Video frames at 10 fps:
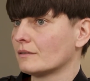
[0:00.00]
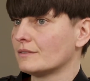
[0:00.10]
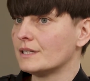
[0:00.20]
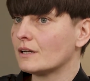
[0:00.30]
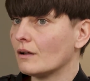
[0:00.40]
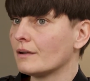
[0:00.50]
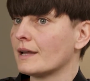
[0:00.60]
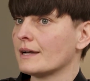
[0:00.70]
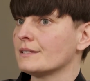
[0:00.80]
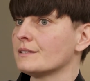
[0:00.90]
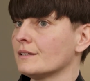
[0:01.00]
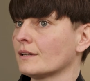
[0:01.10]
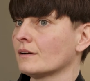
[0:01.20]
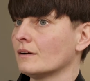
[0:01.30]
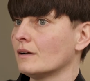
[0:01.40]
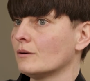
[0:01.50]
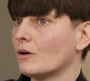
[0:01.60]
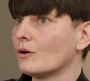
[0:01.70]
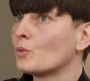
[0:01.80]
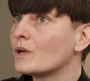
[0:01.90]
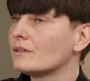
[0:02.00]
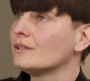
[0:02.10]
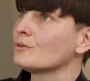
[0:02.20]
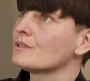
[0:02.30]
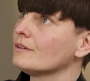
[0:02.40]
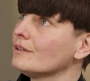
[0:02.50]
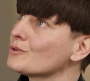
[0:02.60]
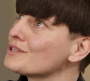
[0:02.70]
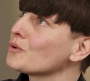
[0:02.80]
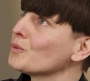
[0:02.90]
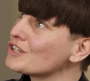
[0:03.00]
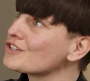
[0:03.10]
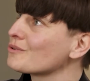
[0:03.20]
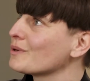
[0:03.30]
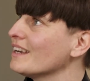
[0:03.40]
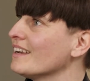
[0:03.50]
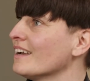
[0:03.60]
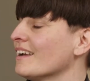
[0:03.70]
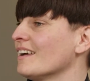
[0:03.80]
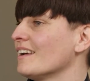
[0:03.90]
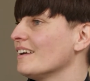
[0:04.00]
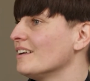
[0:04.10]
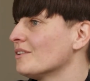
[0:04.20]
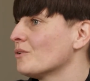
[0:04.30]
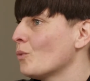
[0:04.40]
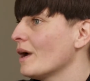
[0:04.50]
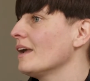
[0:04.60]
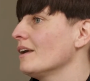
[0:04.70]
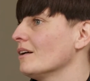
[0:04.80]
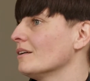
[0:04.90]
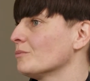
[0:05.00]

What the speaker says: decolonizing or using witchery in the way